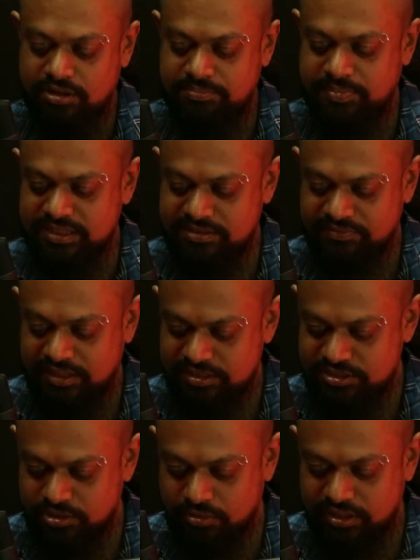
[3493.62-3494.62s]
It's a very
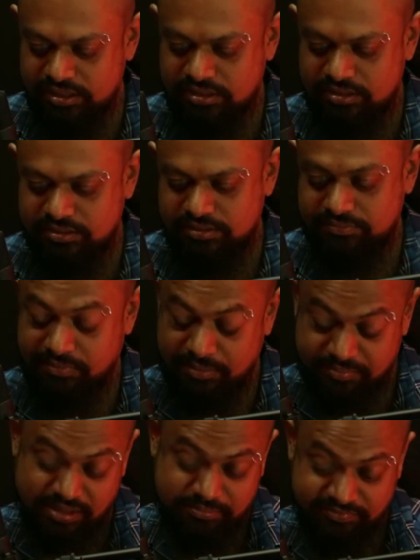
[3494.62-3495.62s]
stoic.
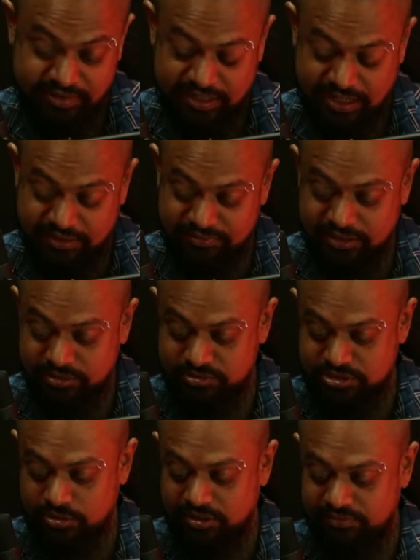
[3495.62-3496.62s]
I'm very heavy into
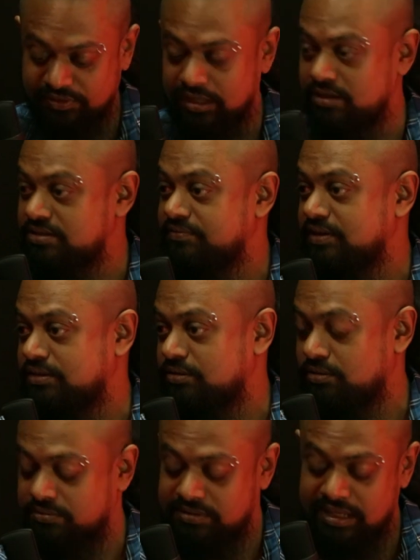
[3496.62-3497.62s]
stoic philosophy.
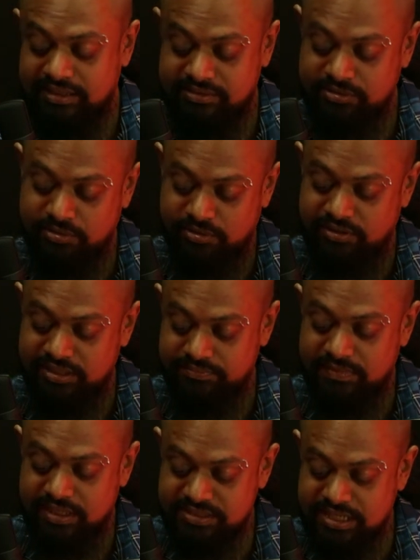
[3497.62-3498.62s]
So, like yeah. you know,
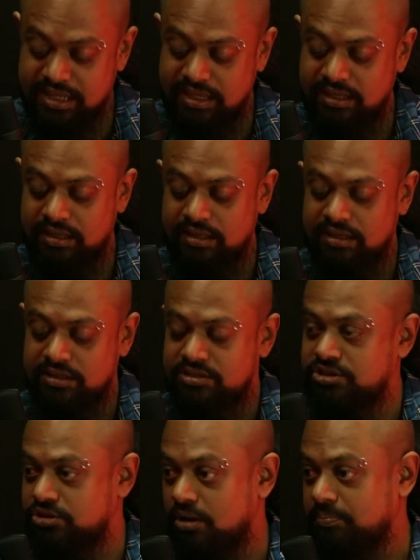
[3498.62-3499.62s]
they say,
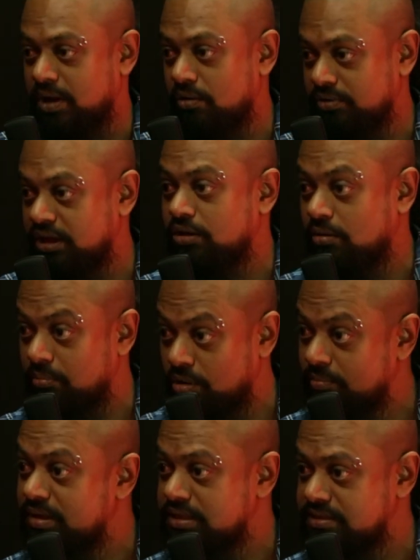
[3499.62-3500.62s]
stop counting your
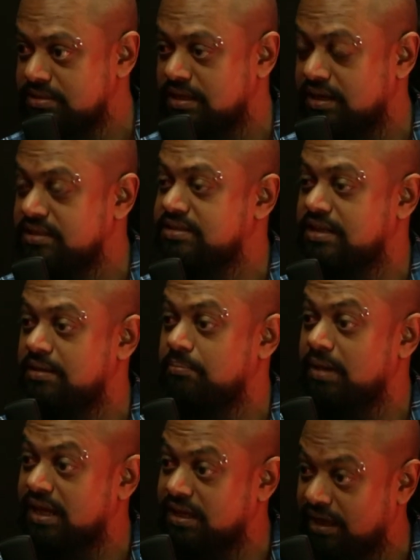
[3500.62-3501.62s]
moments and instead
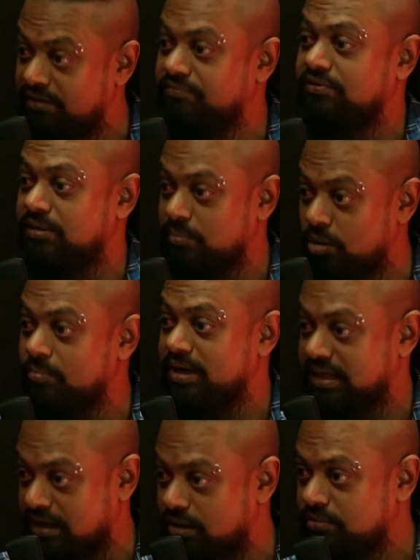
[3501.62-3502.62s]
make every
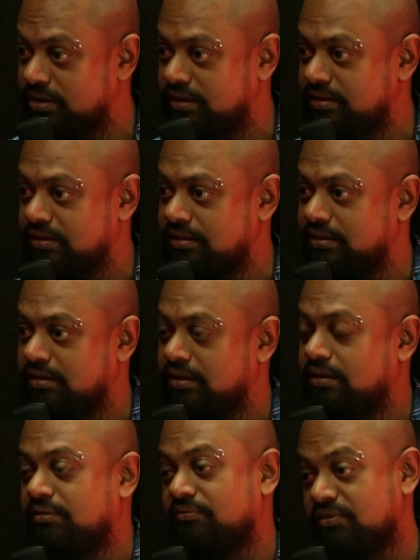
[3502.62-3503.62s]
moment count. Yeah
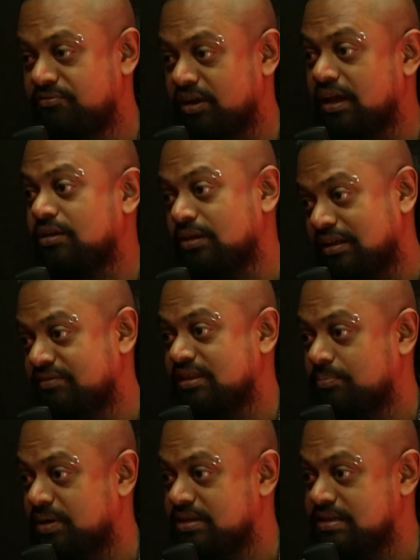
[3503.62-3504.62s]
we yeah. forget to live in the
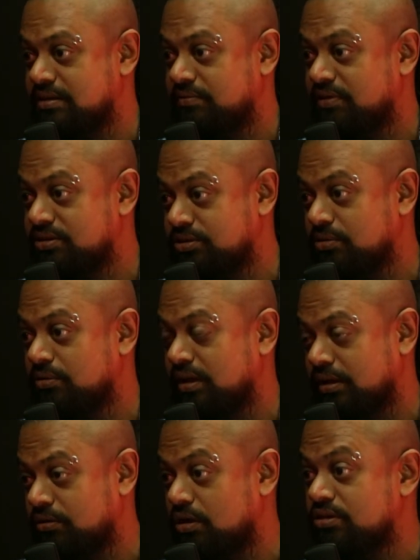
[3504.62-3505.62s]
present. We're so
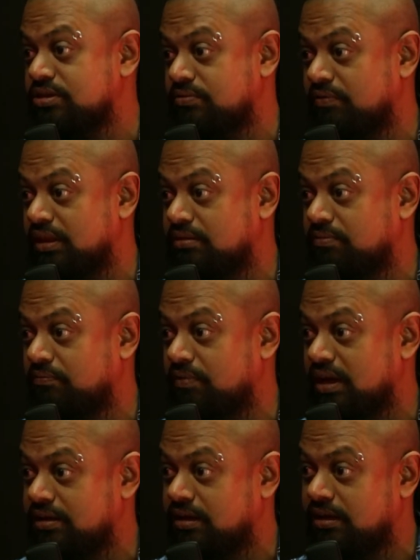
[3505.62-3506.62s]
engrossed with
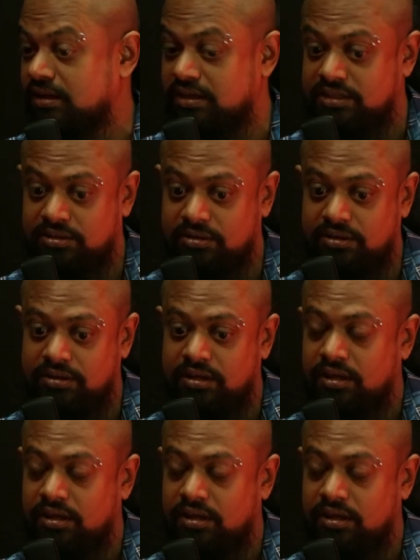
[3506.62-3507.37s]
what hurt or we're so